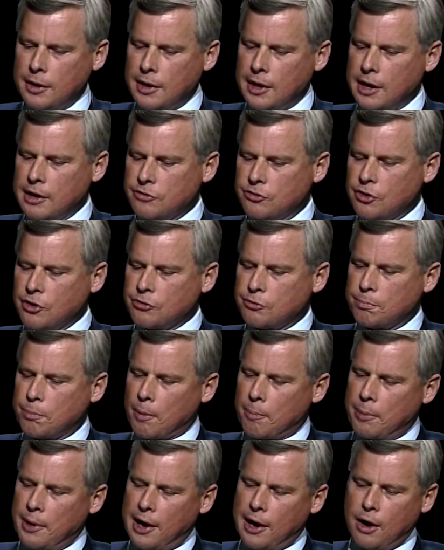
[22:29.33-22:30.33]
And it says,
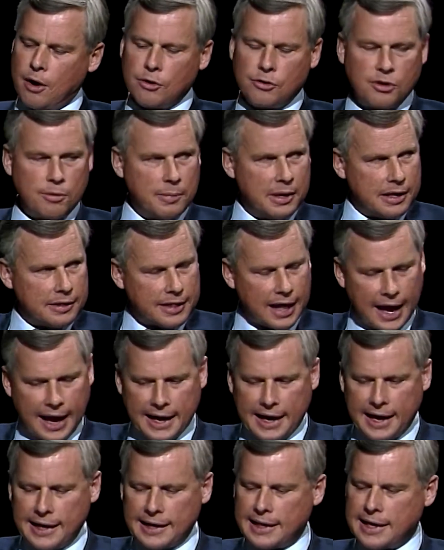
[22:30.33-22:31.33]
"Prepare to meet thine
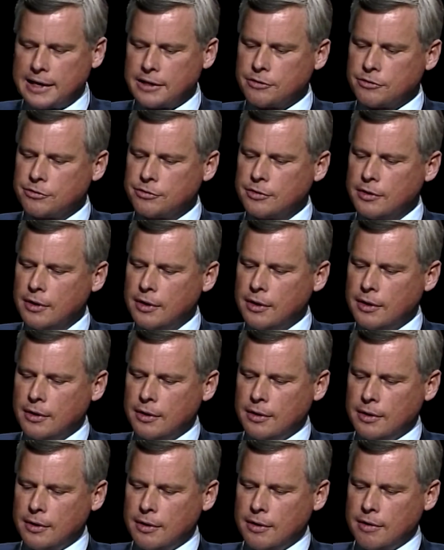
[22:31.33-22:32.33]
aliens."
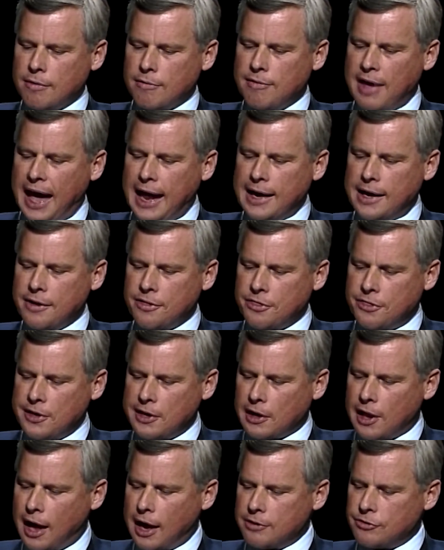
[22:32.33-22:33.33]
Vatican
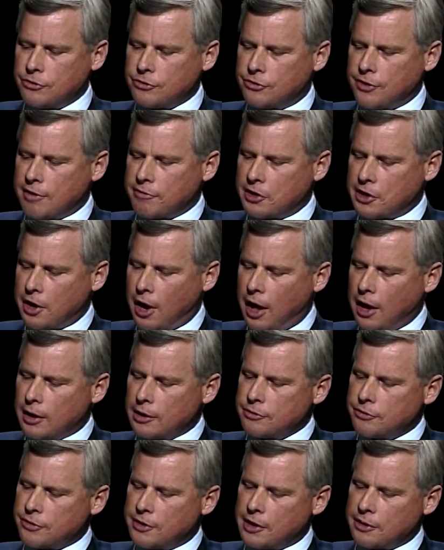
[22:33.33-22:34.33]
theologians have
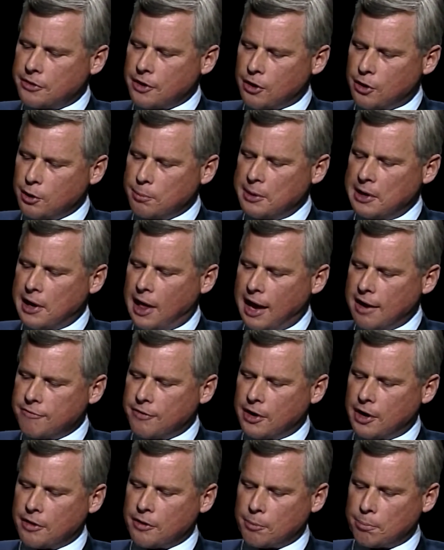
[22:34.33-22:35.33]
acknowledged that there could be life
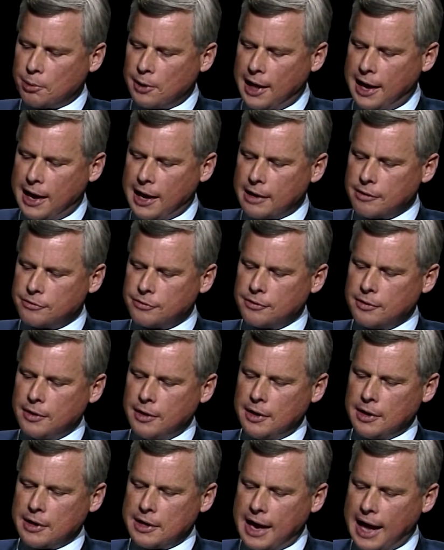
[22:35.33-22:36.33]
on other planets.
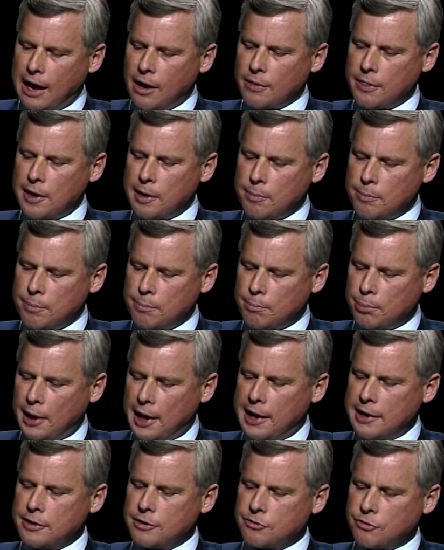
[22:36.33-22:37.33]
Now they
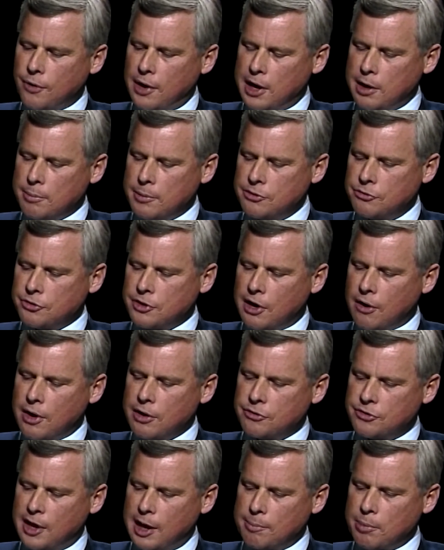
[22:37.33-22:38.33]
plan to train
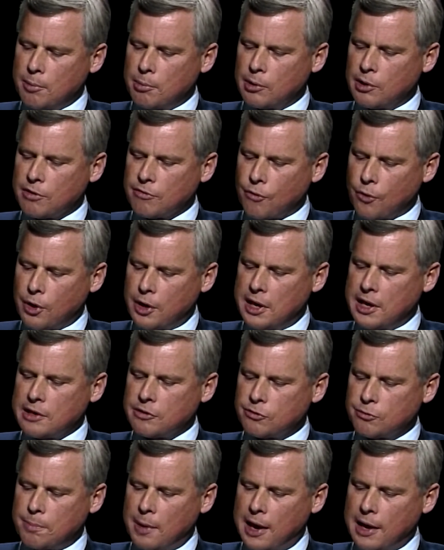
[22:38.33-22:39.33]
missionaries capable of working in
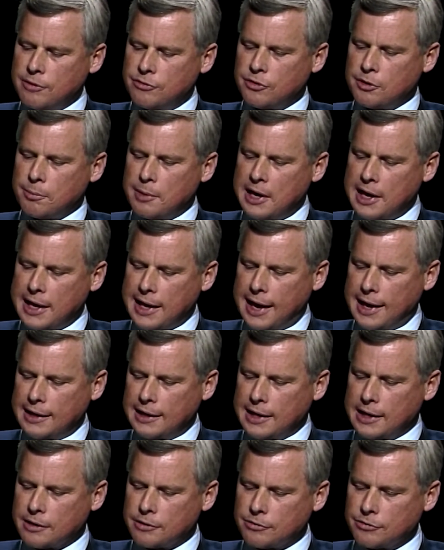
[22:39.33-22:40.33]
space and meeting
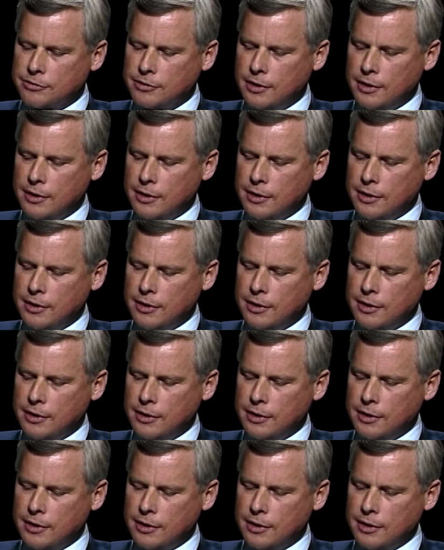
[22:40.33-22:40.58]
aliens.